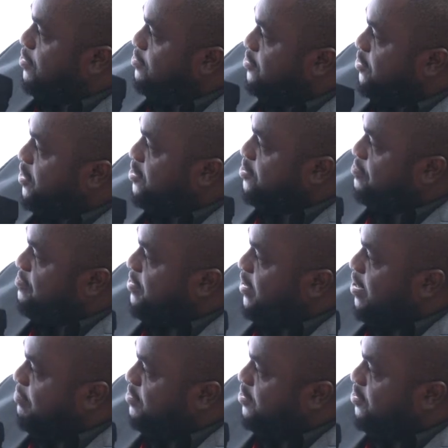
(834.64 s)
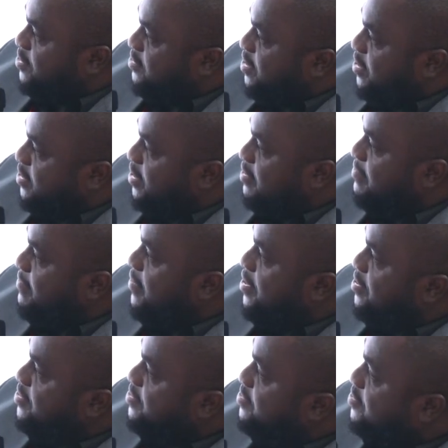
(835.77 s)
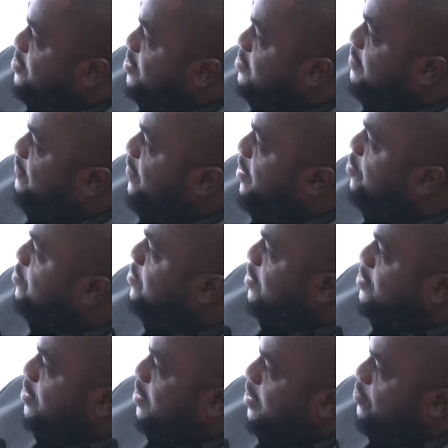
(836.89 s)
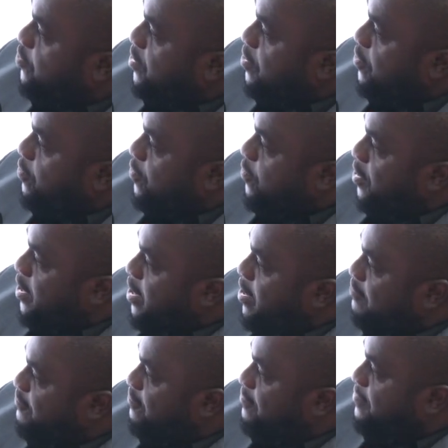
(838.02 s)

training is being adapted in Tanzania, this is the value that we can have.